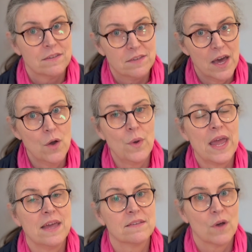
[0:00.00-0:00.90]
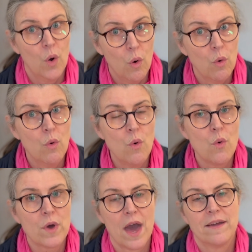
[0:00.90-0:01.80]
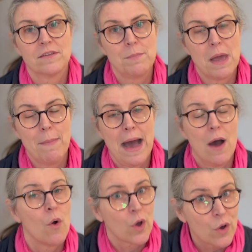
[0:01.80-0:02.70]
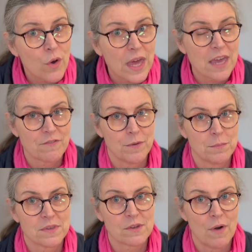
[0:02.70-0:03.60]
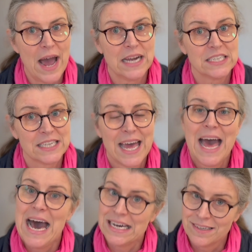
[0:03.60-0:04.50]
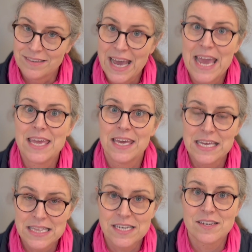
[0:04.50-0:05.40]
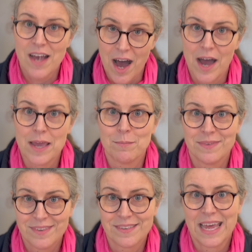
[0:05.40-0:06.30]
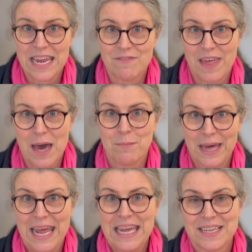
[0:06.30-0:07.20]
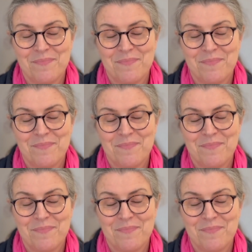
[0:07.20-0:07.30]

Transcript: So it's all going to be about cooking from scratch and taking the time to save that money.